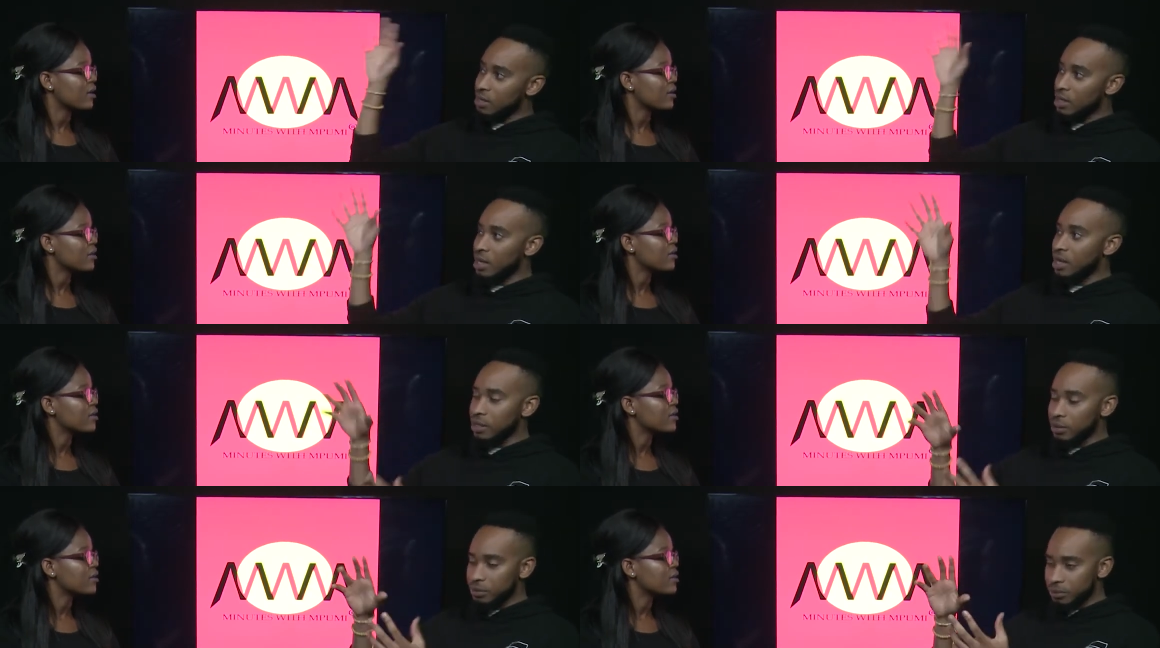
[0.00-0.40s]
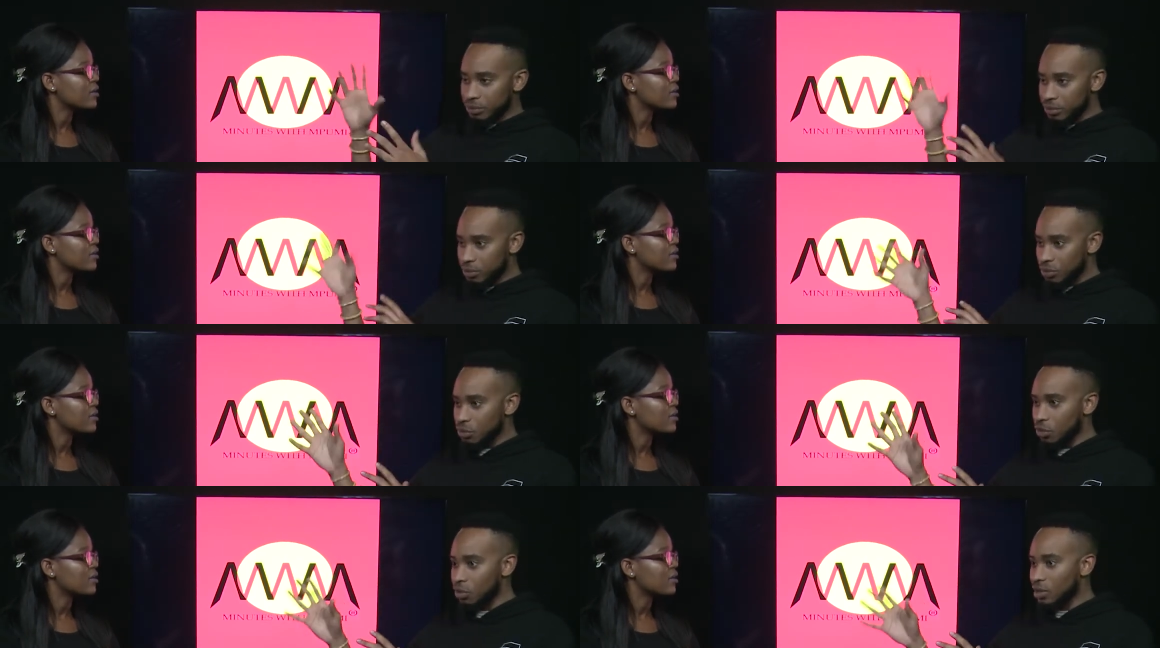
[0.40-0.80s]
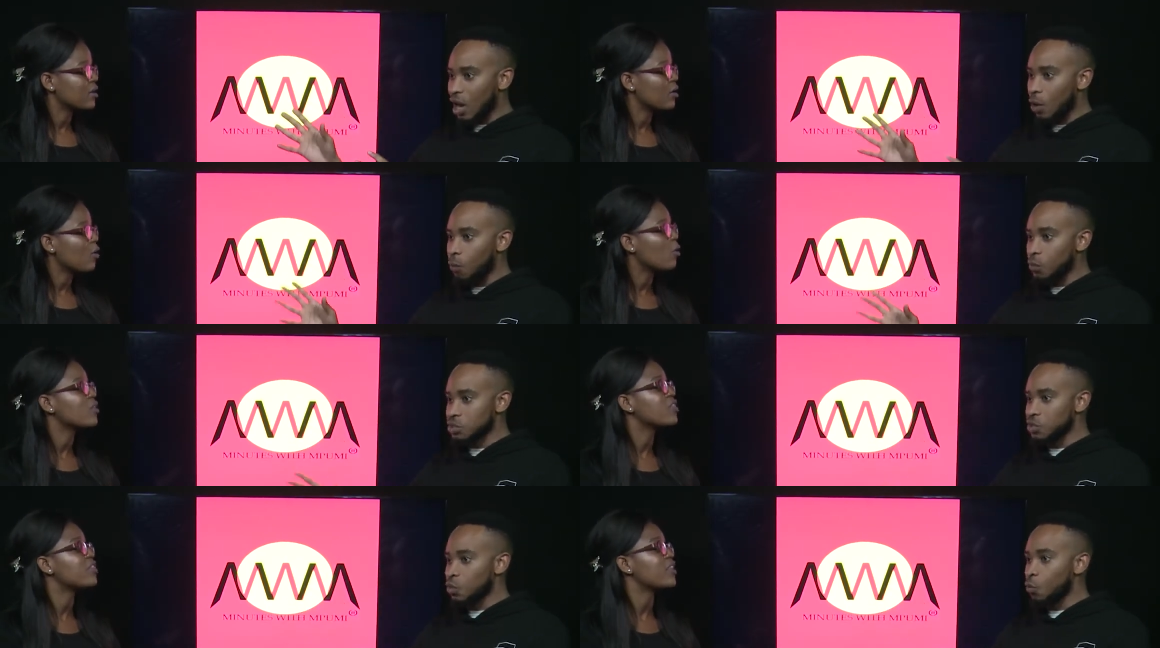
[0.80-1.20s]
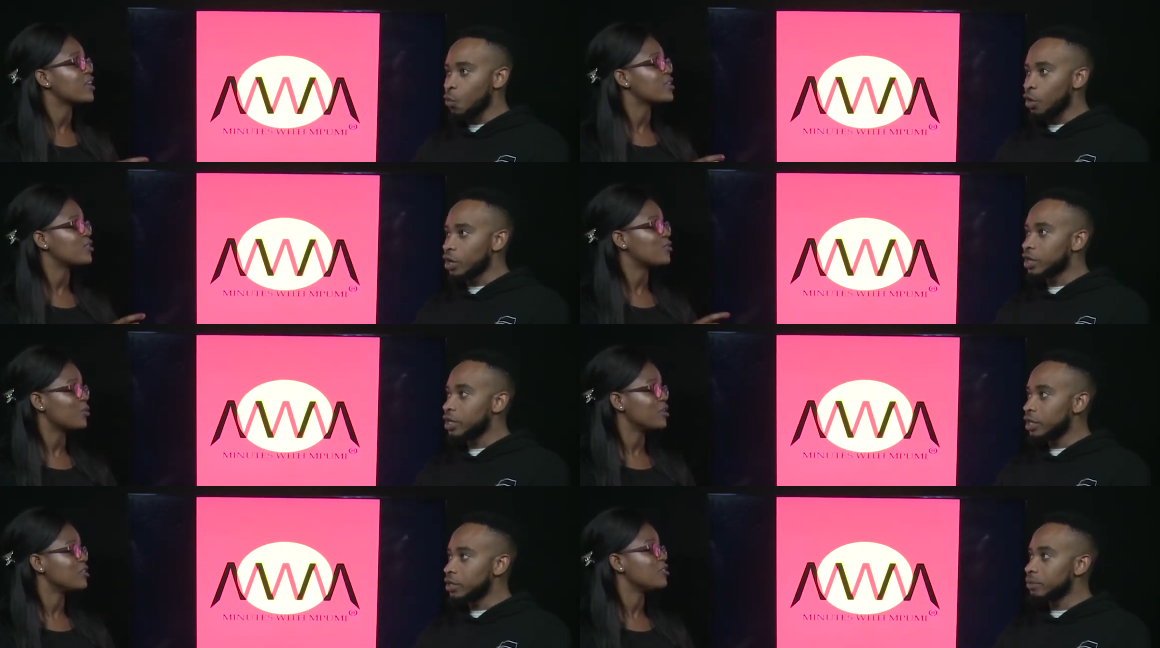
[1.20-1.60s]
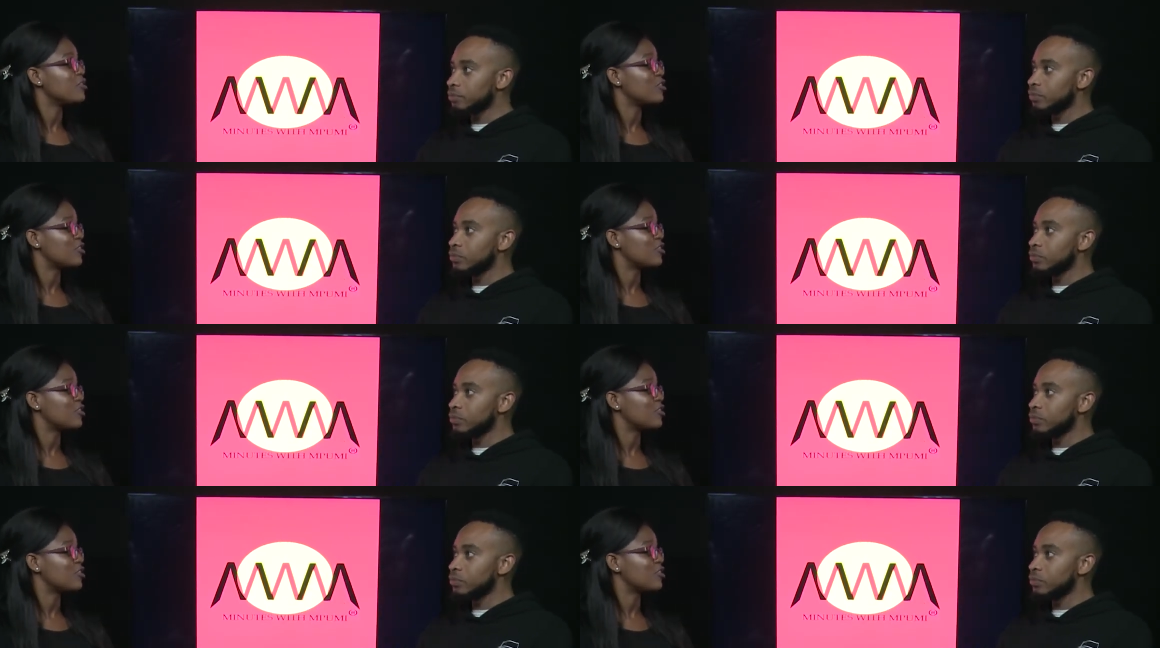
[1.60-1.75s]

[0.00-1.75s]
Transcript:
Speaker 1: and then you know that oh, wasn't that's working. when you